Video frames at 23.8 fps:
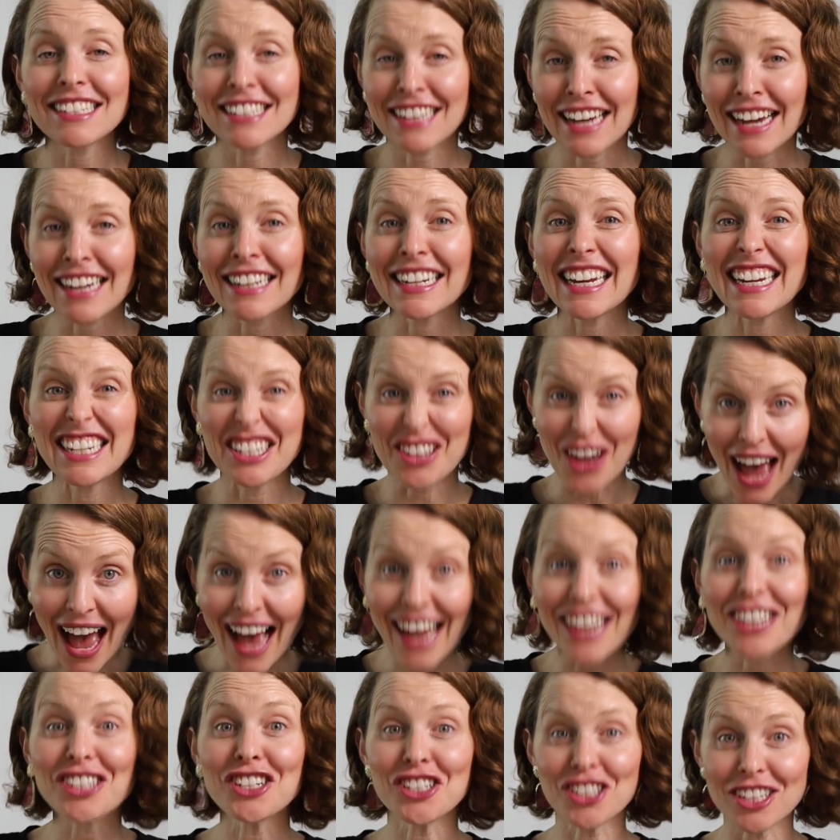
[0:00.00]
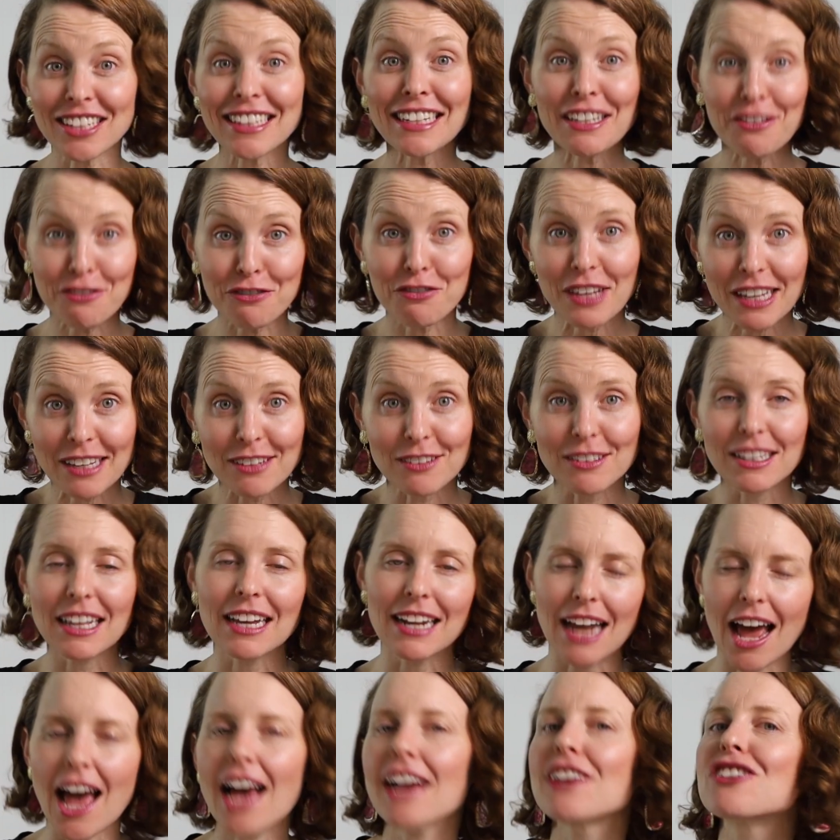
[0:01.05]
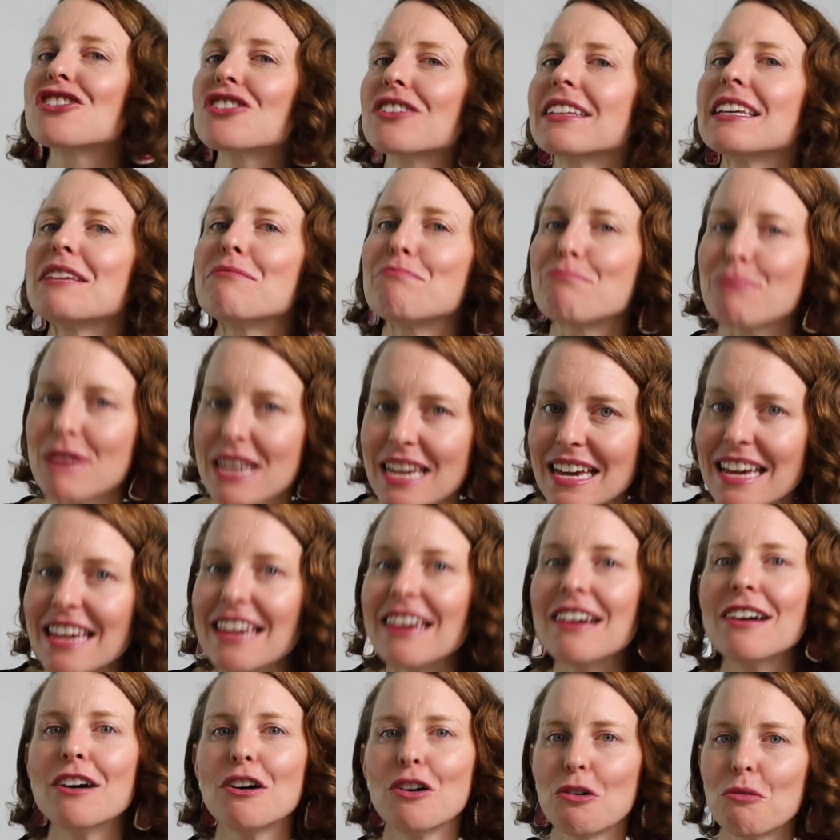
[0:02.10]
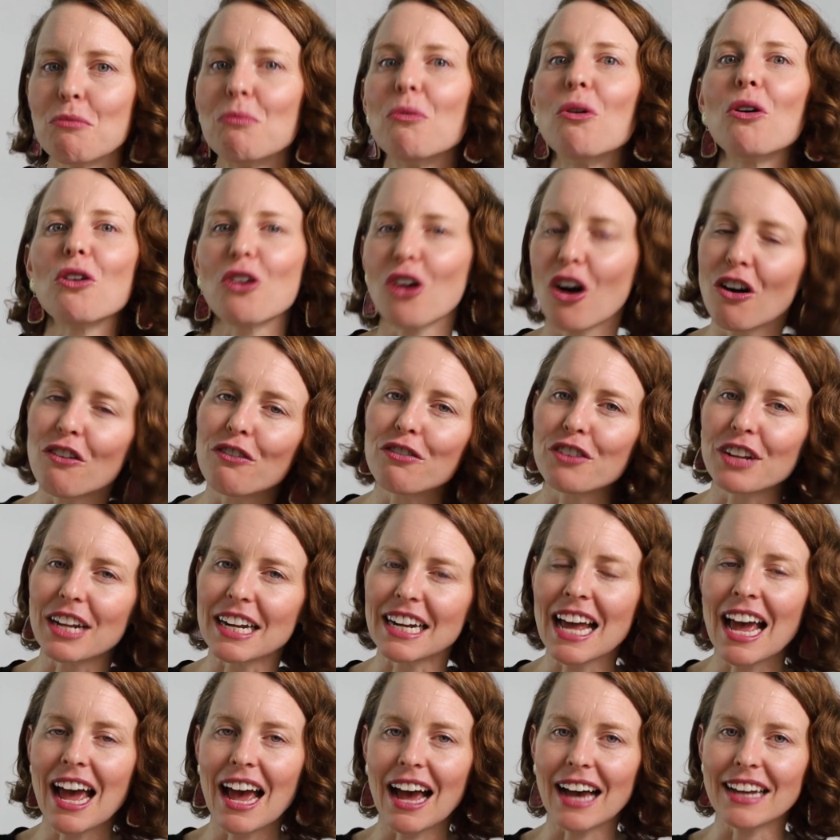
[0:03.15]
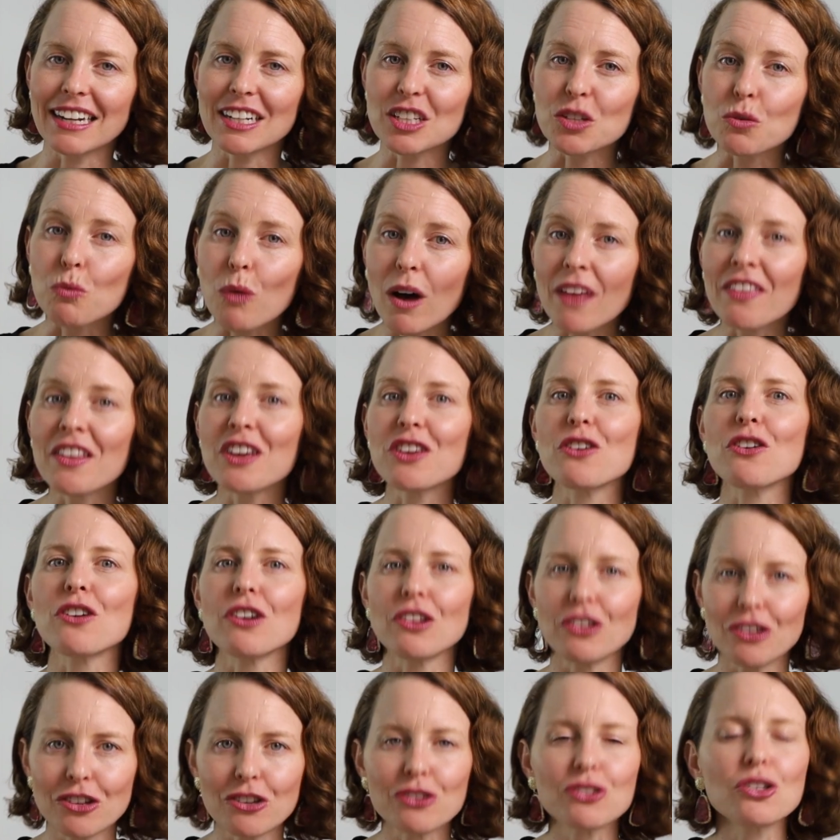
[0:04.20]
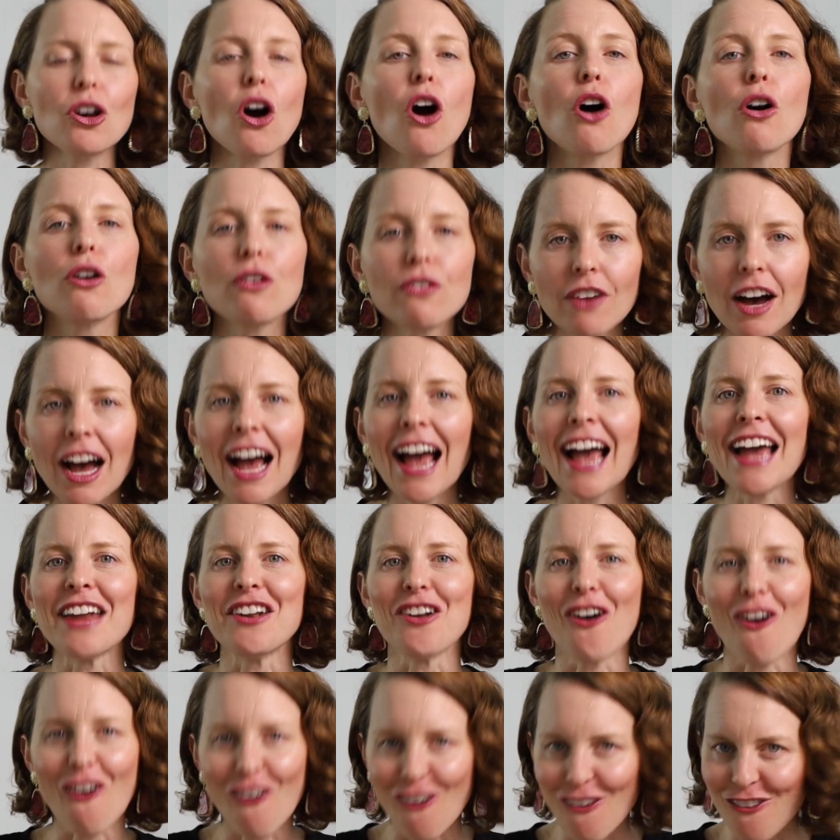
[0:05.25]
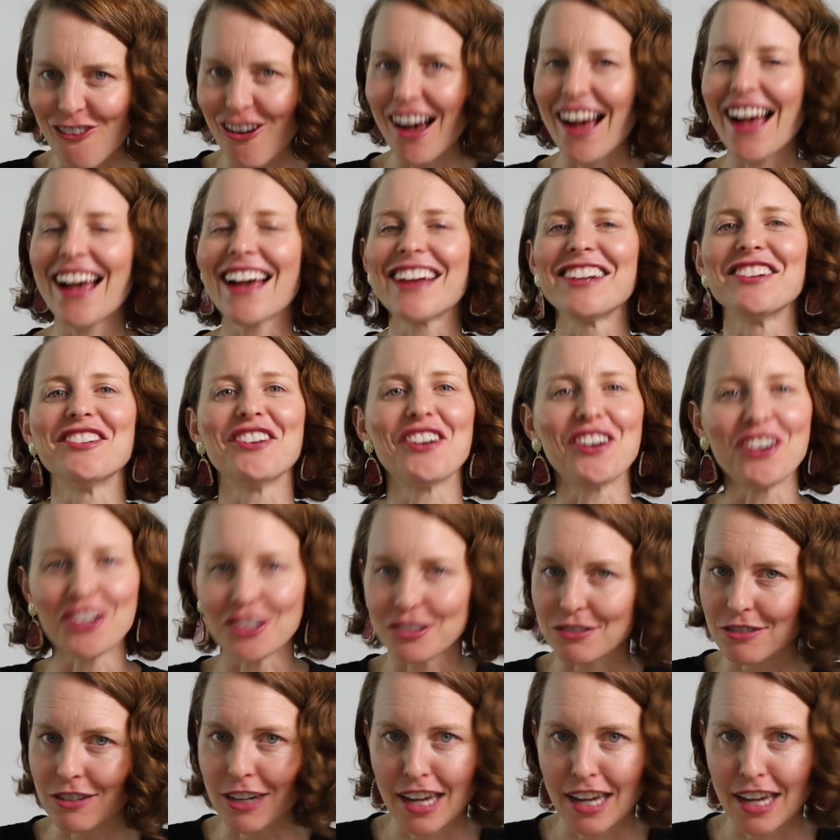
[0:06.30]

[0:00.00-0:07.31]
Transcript: a technique to actually feel and actually be more confident. And it's one that you can use over and over and over